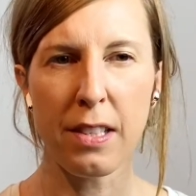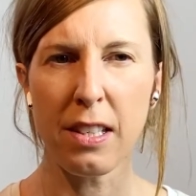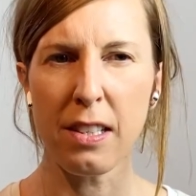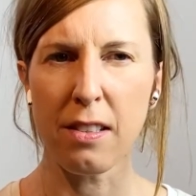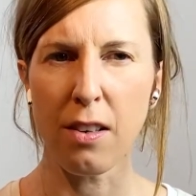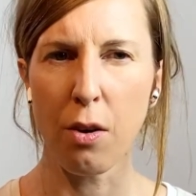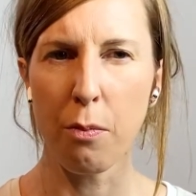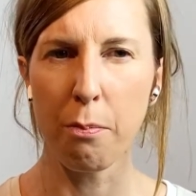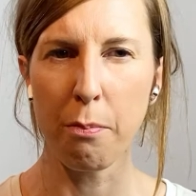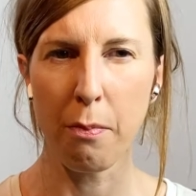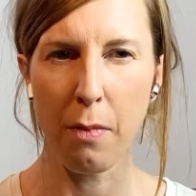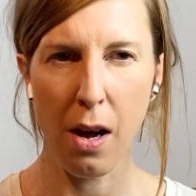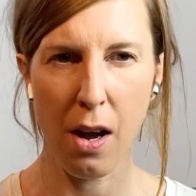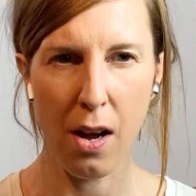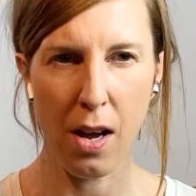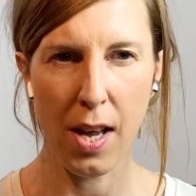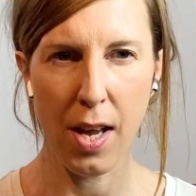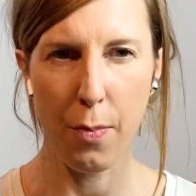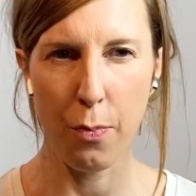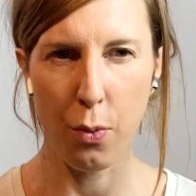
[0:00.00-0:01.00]
These are
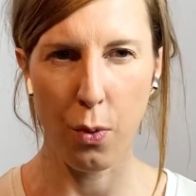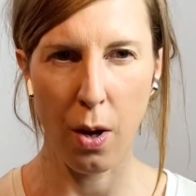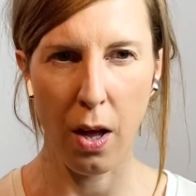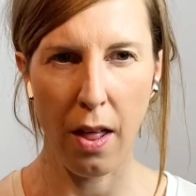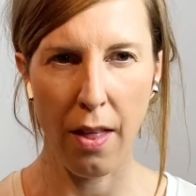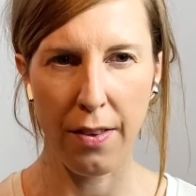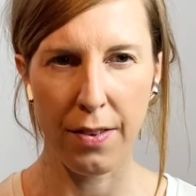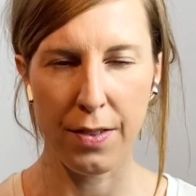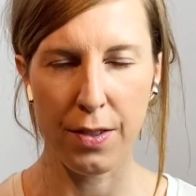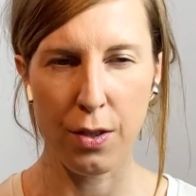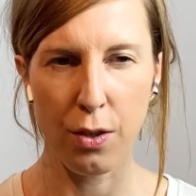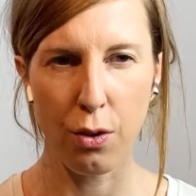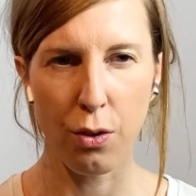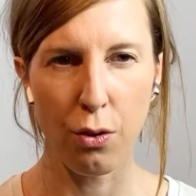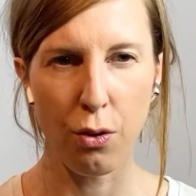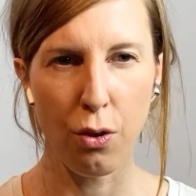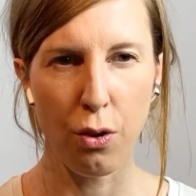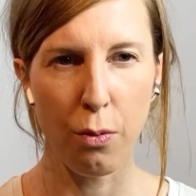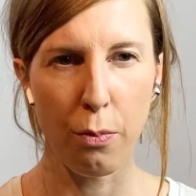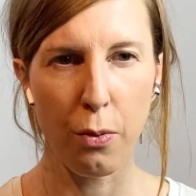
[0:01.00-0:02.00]
my breaths, so
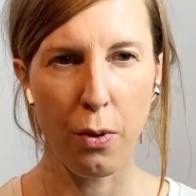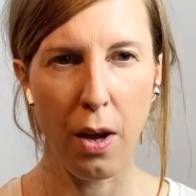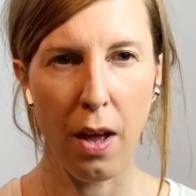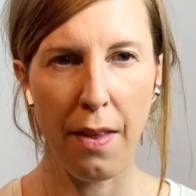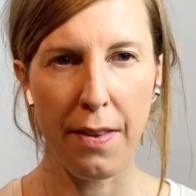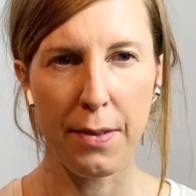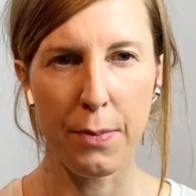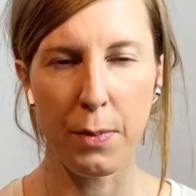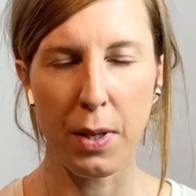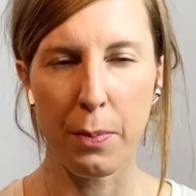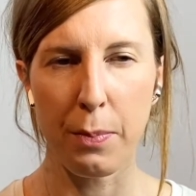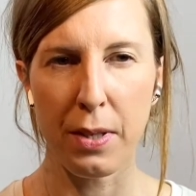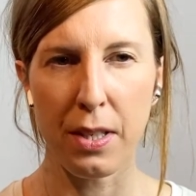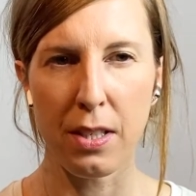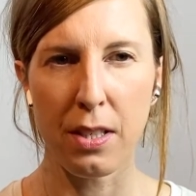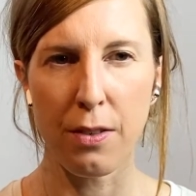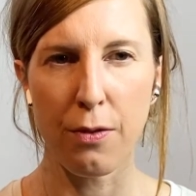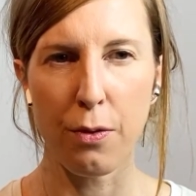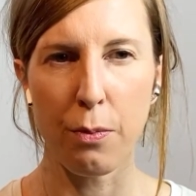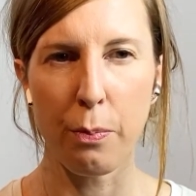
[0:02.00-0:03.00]
your breaths might be a
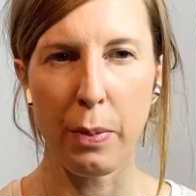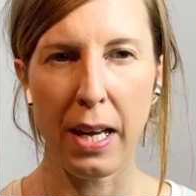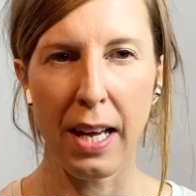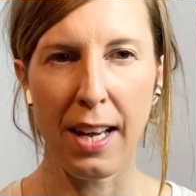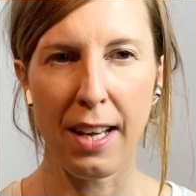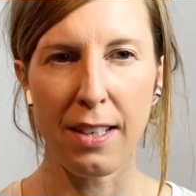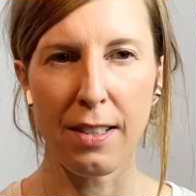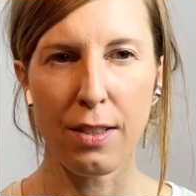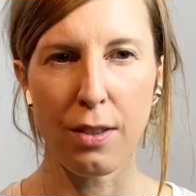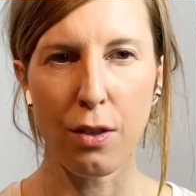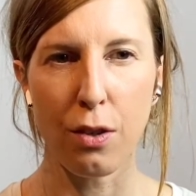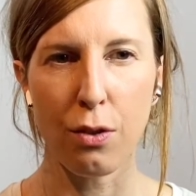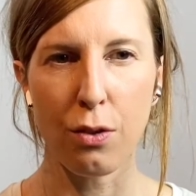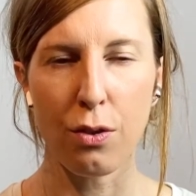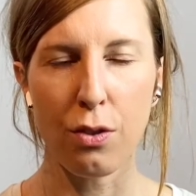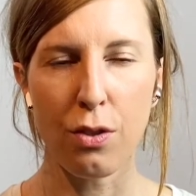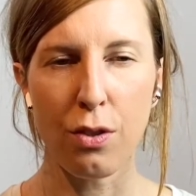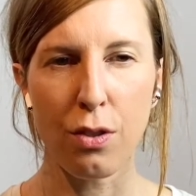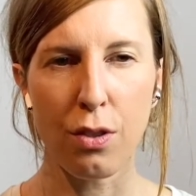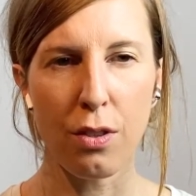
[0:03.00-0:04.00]
different pace. So
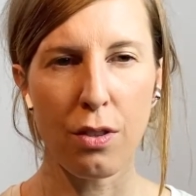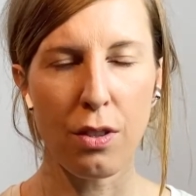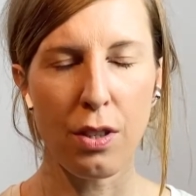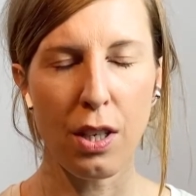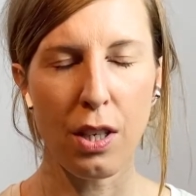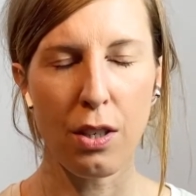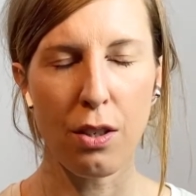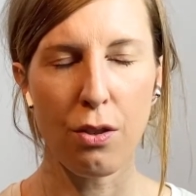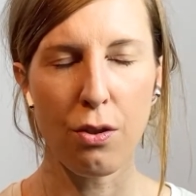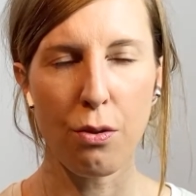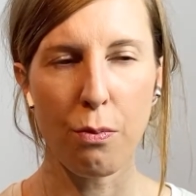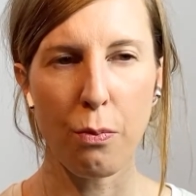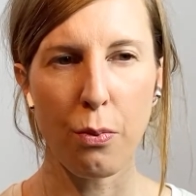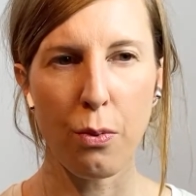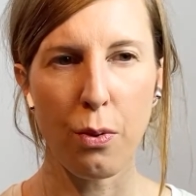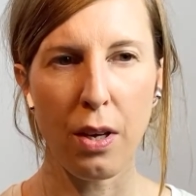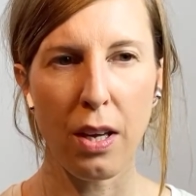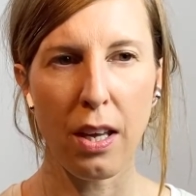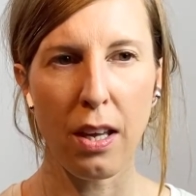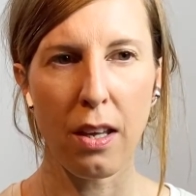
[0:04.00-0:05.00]
just continue to
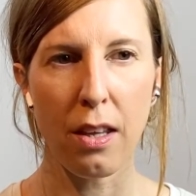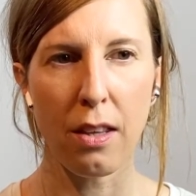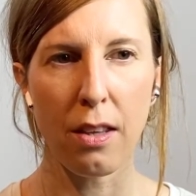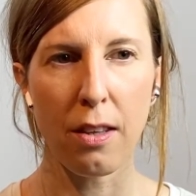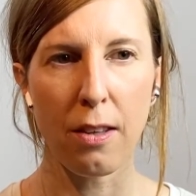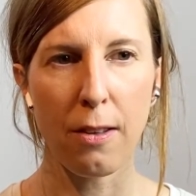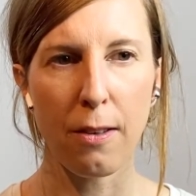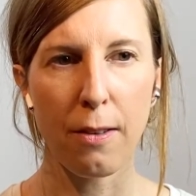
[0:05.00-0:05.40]
breathe.